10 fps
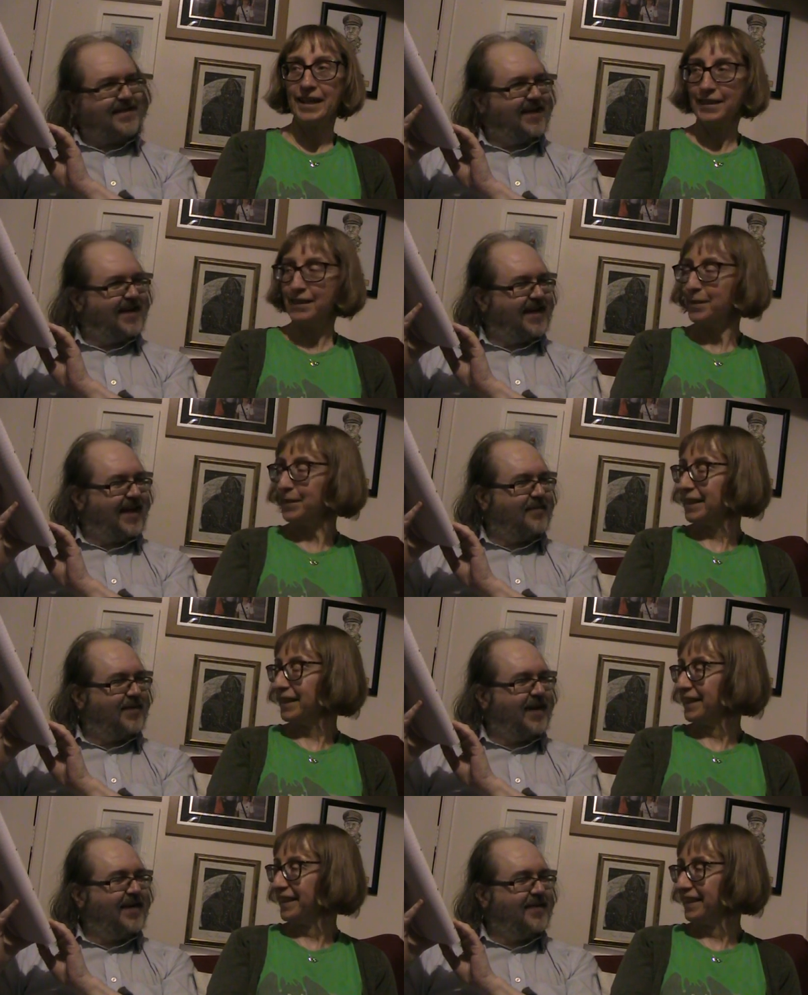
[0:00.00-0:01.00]
Speaker 1: see a damn
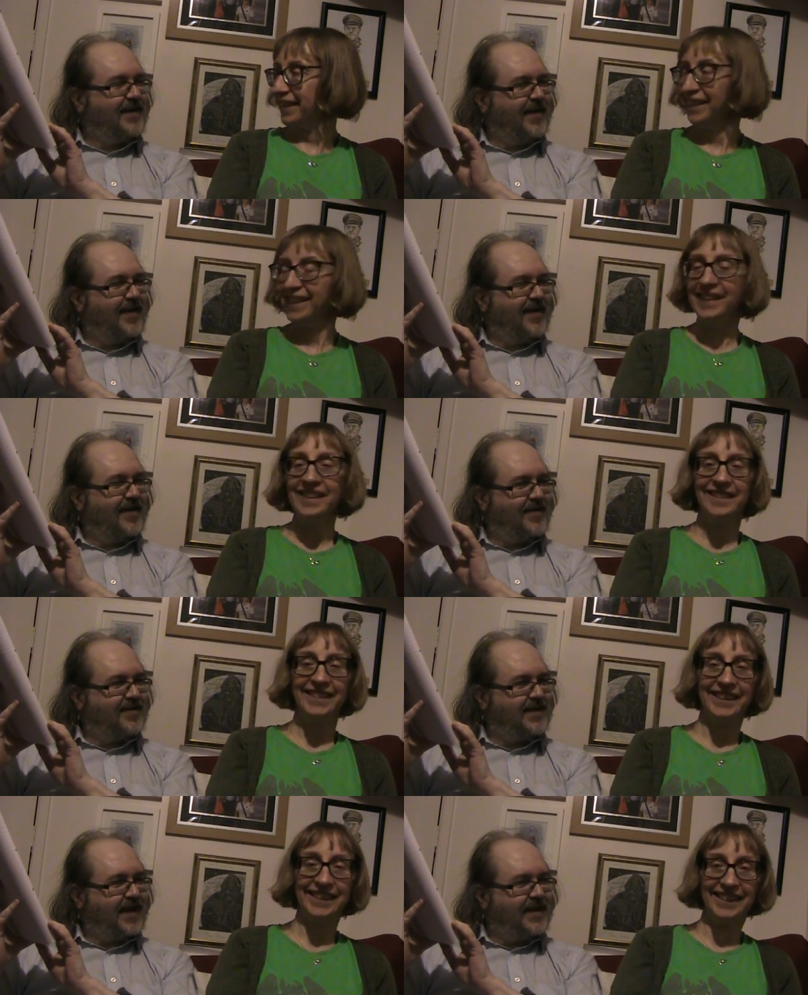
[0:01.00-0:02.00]
we? Thing in the night. I
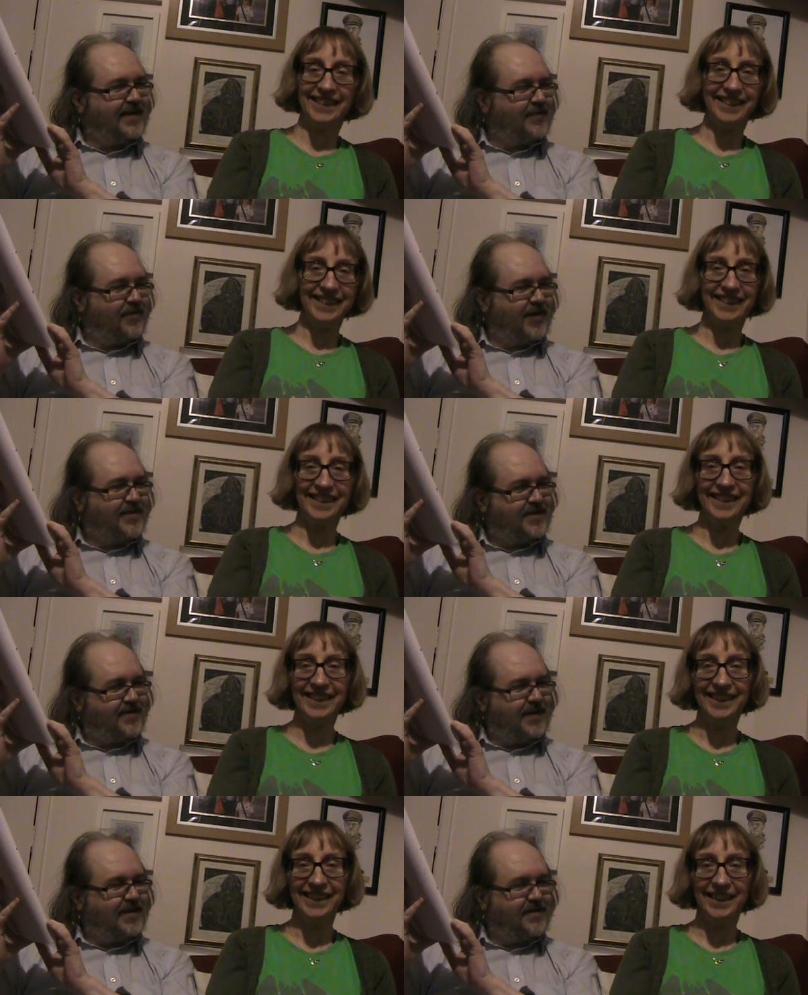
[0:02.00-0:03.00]
couldn't see Andy
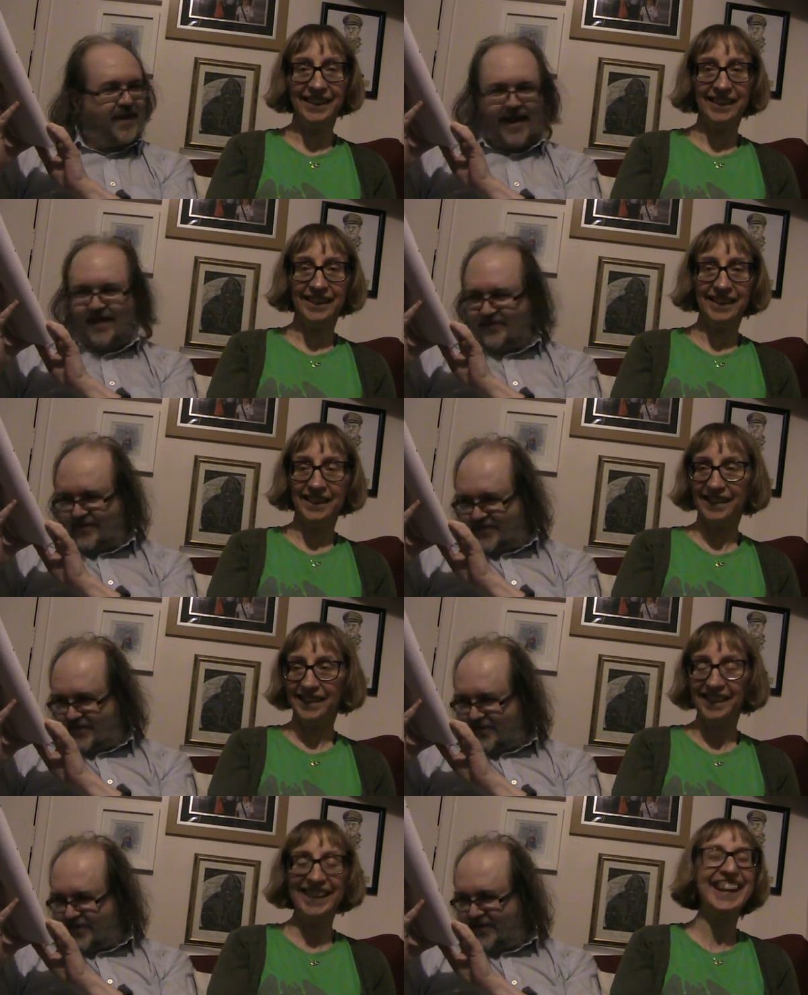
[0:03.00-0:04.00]
Priester, and he's about eight foot
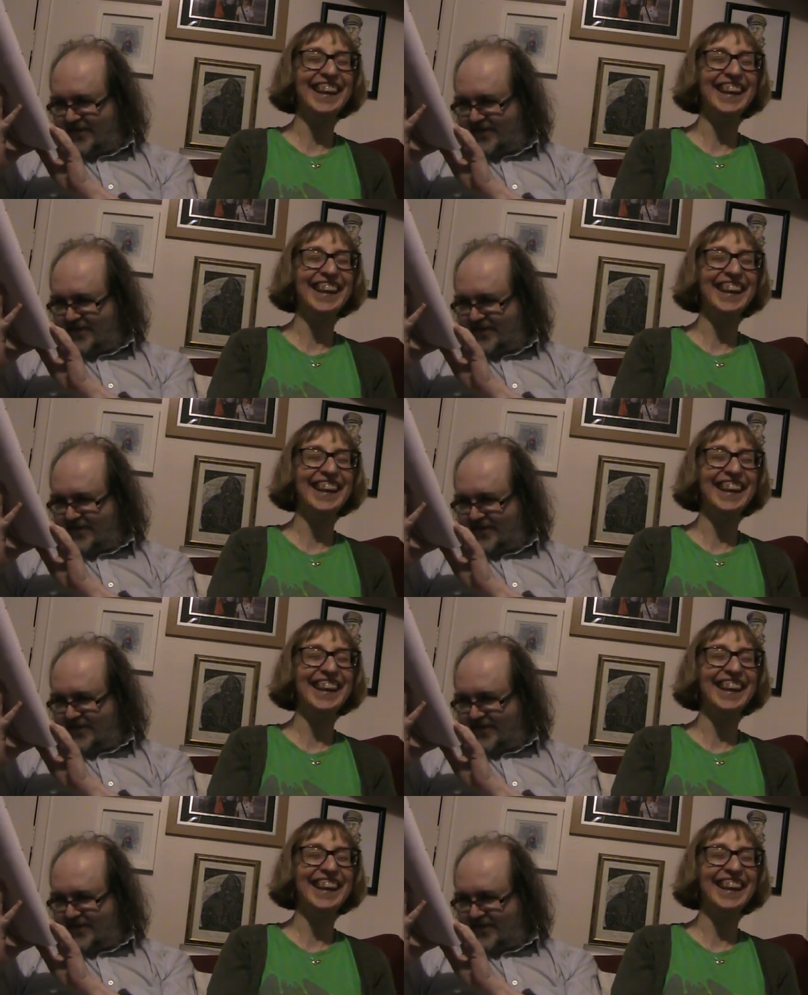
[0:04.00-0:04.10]
tall.